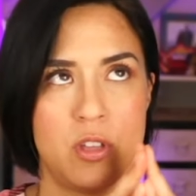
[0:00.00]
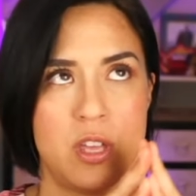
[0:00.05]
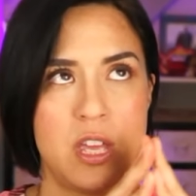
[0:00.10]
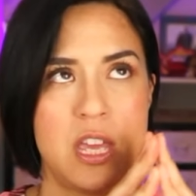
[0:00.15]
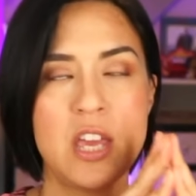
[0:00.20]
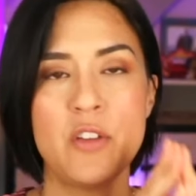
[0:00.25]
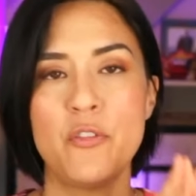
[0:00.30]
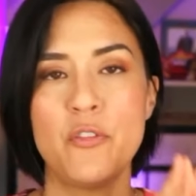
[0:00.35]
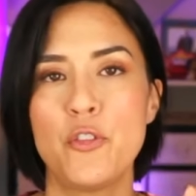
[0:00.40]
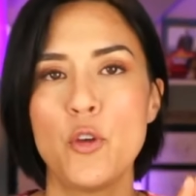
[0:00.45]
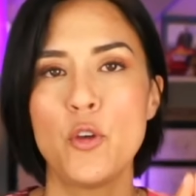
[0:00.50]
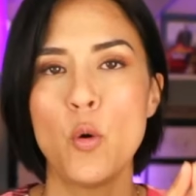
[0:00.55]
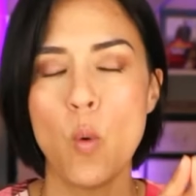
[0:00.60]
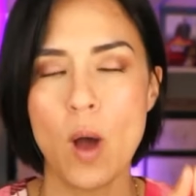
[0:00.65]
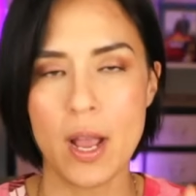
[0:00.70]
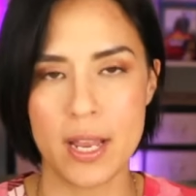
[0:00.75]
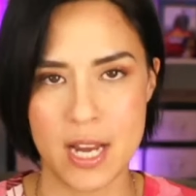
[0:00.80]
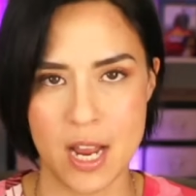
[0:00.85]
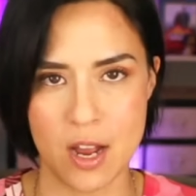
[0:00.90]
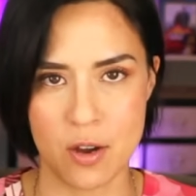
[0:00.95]
if the
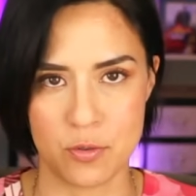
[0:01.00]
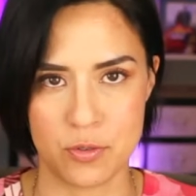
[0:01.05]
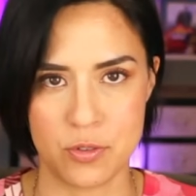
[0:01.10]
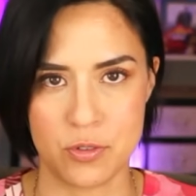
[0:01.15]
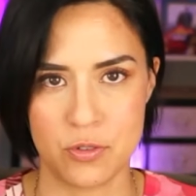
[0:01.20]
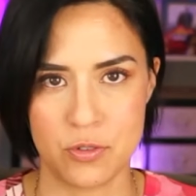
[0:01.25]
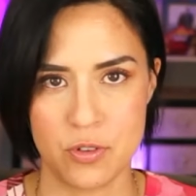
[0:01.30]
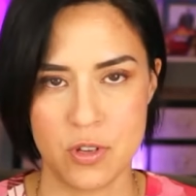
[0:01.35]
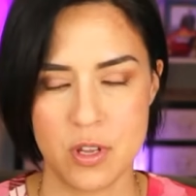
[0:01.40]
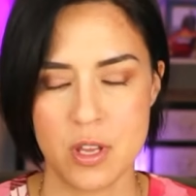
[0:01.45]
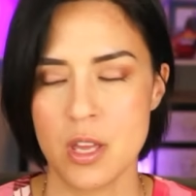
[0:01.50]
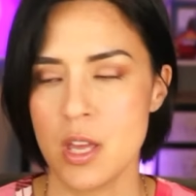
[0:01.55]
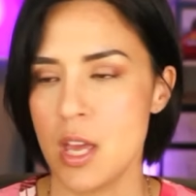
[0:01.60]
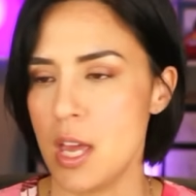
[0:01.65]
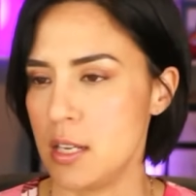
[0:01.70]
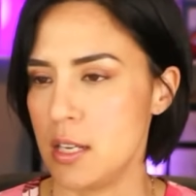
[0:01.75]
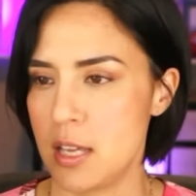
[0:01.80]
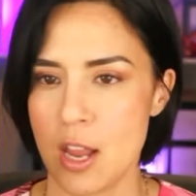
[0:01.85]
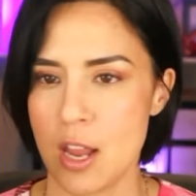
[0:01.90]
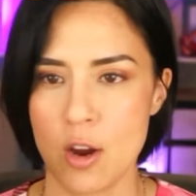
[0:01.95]
White House
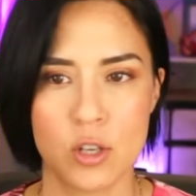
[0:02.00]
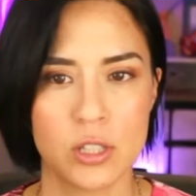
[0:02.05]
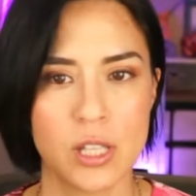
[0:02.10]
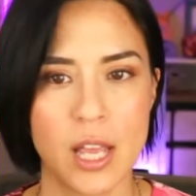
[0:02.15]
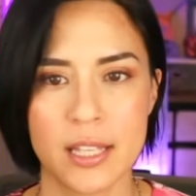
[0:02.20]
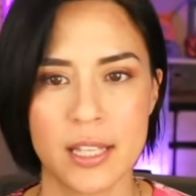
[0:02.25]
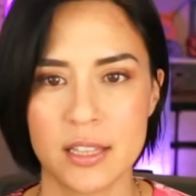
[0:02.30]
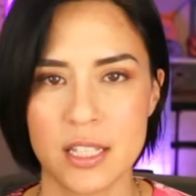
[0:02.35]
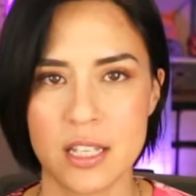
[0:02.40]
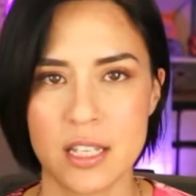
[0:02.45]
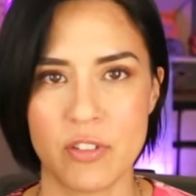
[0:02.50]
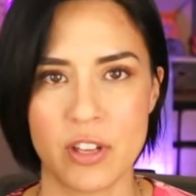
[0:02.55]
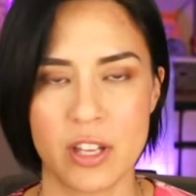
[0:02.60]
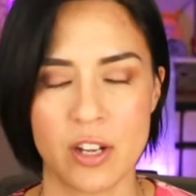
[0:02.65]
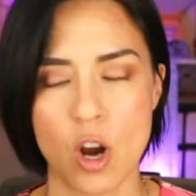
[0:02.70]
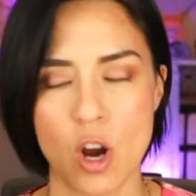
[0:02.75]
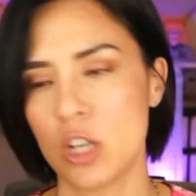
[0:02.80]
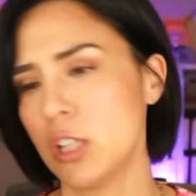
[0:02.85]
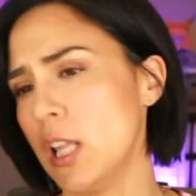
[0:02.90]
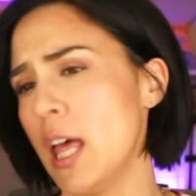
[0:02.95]
and Caroline Leavitt
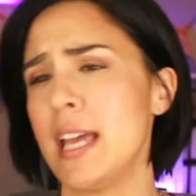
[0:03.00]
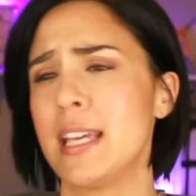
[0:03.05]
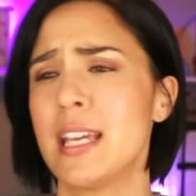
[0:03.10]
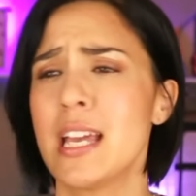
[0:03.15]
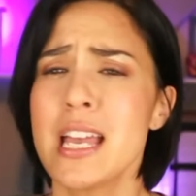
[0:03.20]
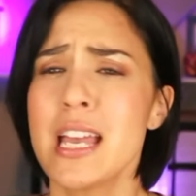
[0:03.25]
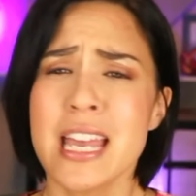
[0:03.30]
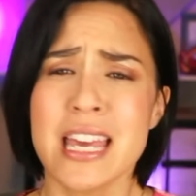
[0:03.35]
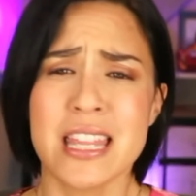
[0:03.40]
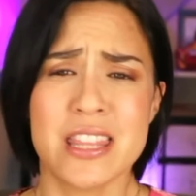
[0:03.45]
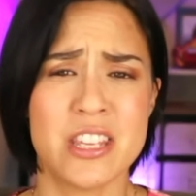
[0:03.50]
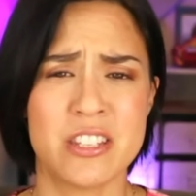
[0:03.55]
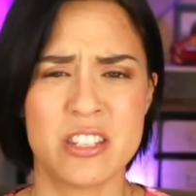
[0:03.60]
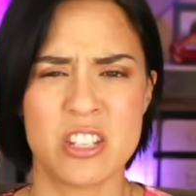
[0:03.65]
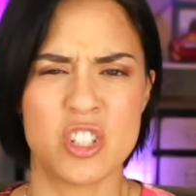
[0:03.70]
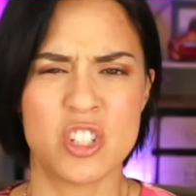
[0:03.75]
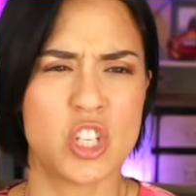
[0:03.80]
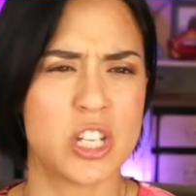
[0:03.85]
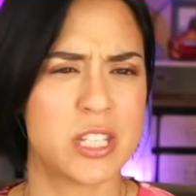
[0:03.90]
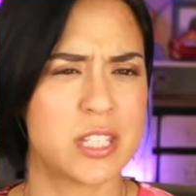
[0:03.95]
are like, this
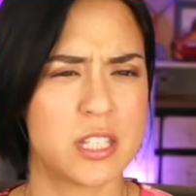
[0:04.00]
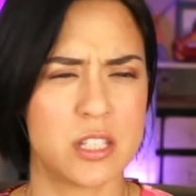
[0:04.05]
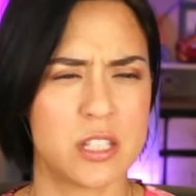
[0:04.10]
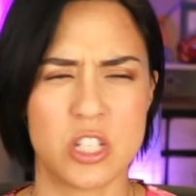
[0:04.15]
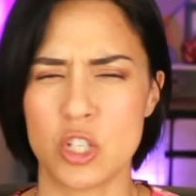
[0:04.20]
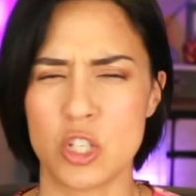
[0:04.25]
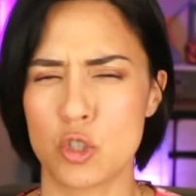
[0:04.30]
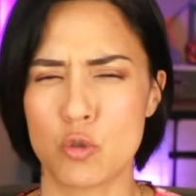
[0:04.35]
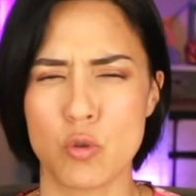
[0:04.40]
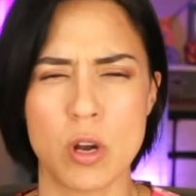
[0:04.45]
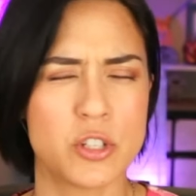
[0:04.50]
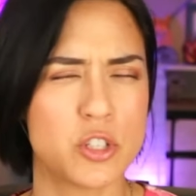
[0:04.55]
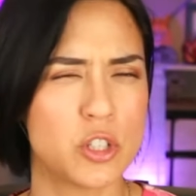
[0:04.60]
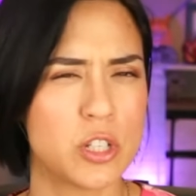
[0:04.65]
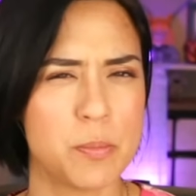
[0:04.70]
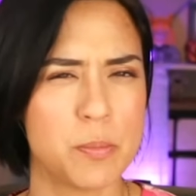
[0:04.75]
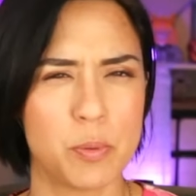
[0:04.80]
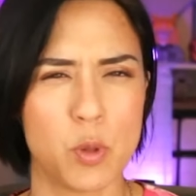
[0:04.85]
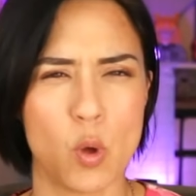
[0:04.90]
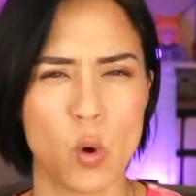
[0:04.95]
is just disgruntled
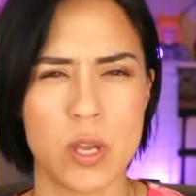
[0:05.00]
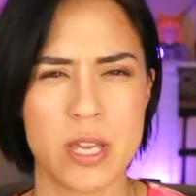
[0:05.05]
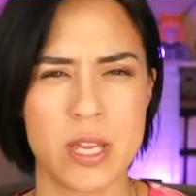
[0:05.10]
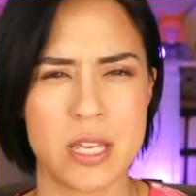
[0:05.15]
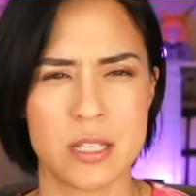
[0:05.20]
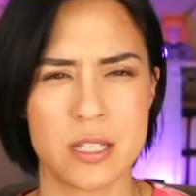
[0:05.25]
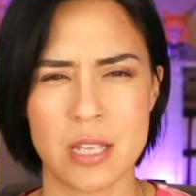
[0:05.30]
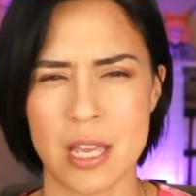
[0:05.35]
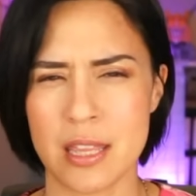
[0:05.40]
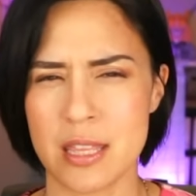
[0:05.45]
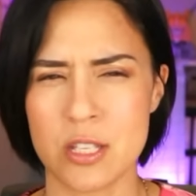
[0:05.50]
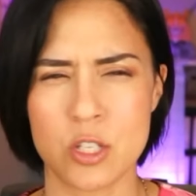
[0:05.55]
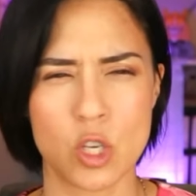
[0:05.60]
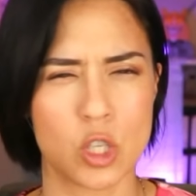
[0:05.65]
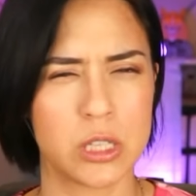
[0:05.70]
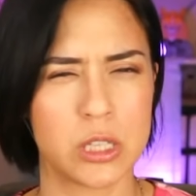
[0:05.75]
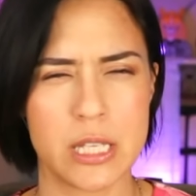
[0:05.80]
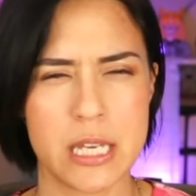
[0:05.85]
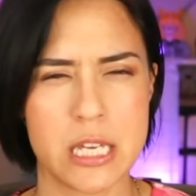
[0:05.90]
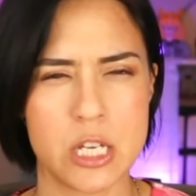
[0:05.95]
employees and these
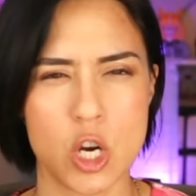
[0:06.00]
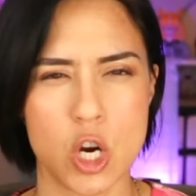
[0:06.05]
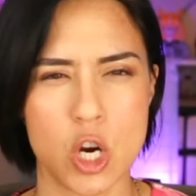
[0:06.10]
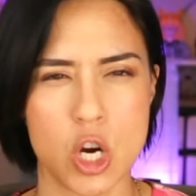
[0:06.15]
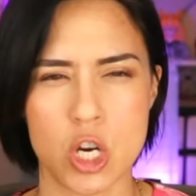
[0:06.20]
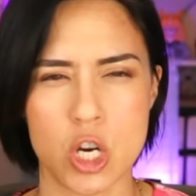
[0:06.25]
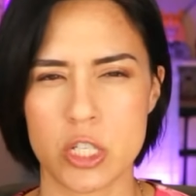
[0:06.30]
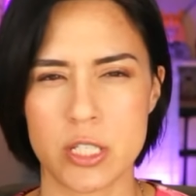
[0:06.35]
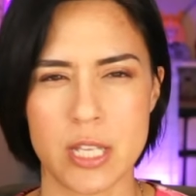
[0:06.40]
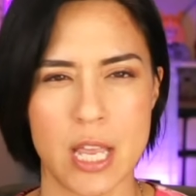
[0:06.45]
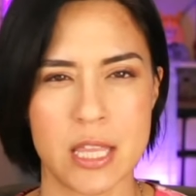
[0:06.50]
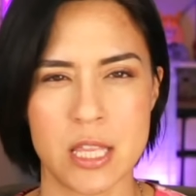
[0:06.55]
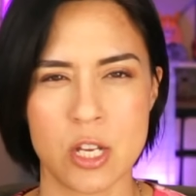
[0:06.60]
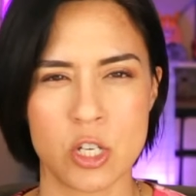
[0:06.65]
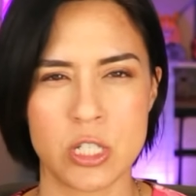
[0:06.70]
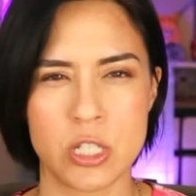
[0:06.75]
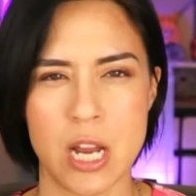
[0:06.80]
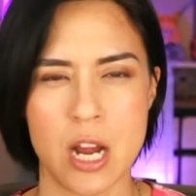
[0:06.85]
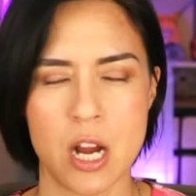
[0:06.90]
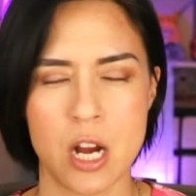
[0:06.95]
are leakers and they're
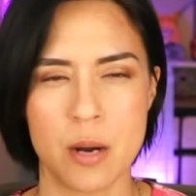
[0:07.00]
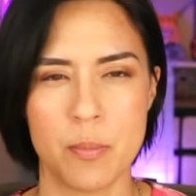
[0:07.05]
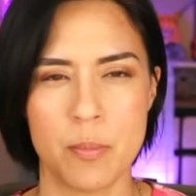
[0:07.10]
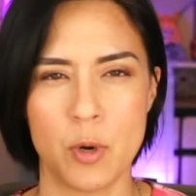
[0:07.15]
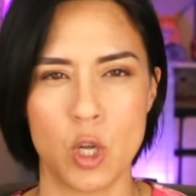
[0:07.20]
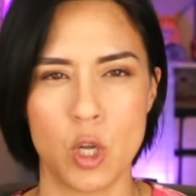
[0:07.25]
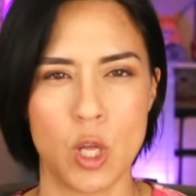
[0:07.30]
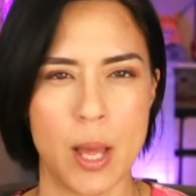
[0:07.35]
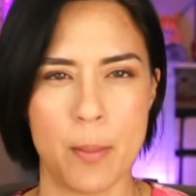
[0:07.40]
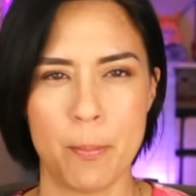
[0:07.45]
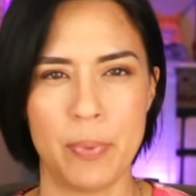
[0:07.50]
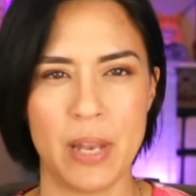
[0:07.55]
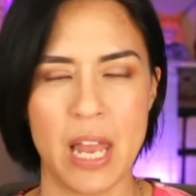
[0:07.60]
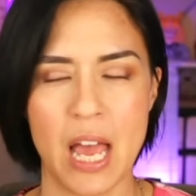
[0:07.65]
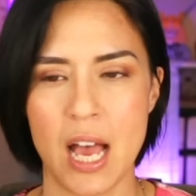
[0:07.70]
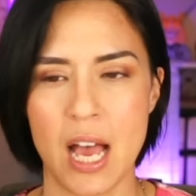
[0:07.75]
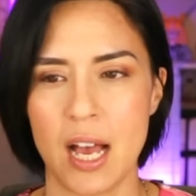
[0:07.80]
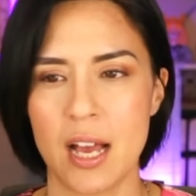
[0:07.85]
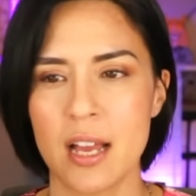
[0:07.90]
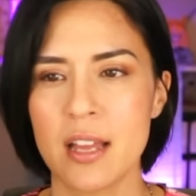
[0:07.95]
terrible and
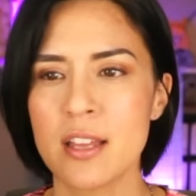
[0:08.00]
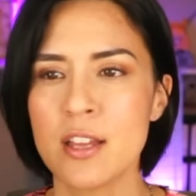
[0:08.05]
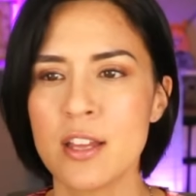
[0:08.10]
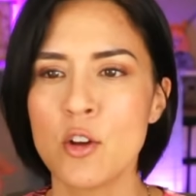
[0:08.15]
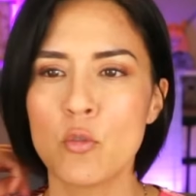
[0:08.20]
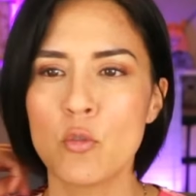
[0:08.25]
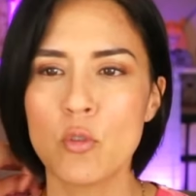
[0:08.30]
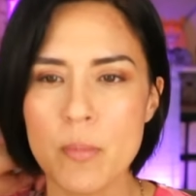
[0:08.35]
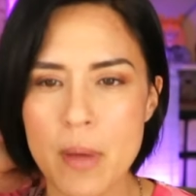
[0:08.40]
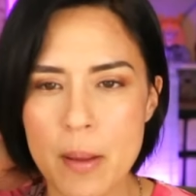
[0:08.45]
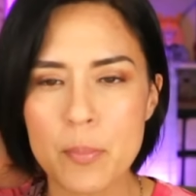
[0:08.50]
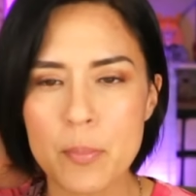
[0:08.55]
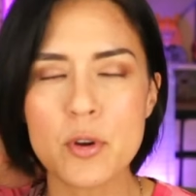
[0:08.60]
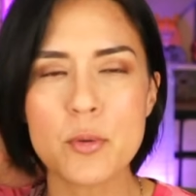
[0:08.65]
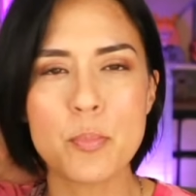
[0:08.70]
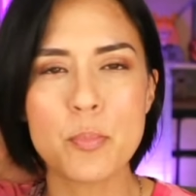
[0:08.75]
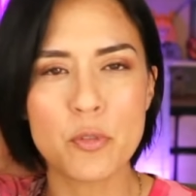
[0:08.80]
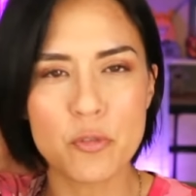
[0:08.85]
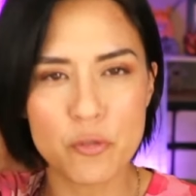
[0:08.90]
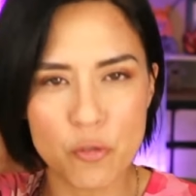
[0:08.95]
blah. Remember
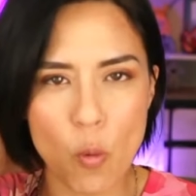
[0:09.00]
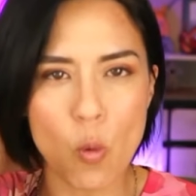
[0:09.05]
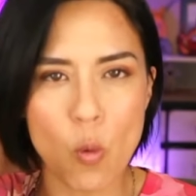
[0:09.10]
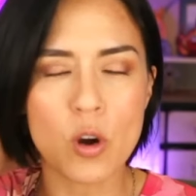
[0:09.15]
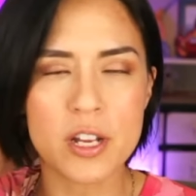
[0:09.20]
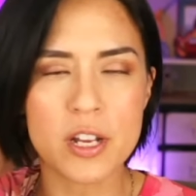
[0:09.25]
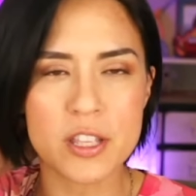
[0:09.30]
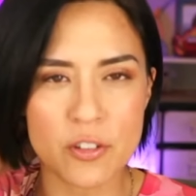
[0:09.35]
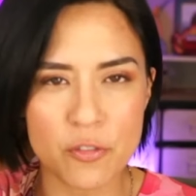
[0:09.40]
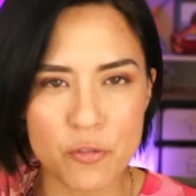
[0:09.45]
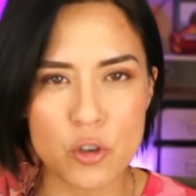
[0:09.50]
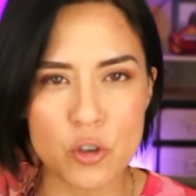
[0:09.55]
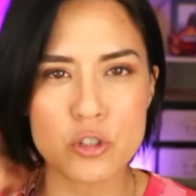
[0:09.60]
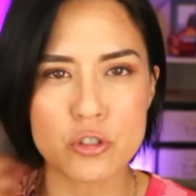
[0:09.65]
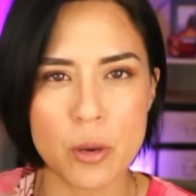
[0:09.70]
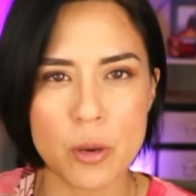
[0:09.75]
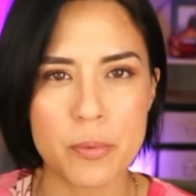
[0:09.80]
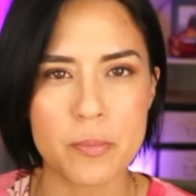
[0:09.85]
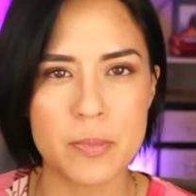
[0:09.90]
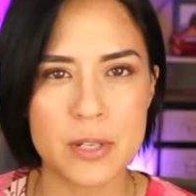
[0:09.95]
before, in the first
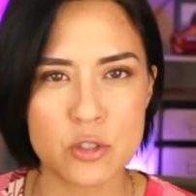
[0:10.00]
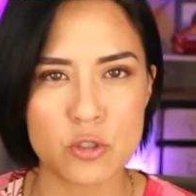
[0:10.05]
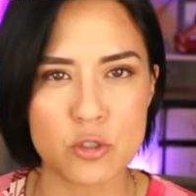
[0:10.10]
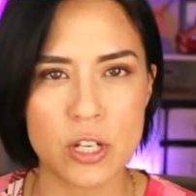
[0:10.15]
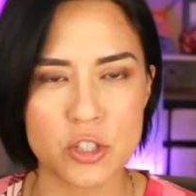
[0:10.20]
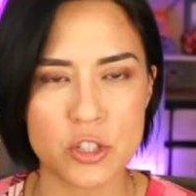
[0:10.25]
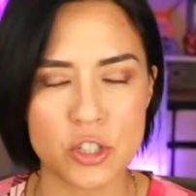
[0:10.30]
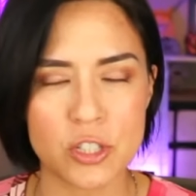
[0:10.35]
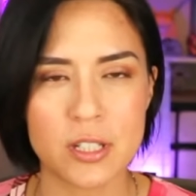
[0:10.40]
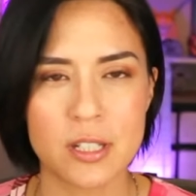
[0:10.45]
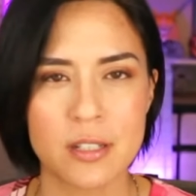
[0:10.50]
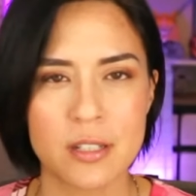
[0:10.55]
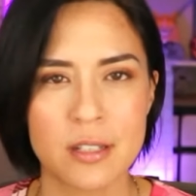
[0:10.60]
Trump administration,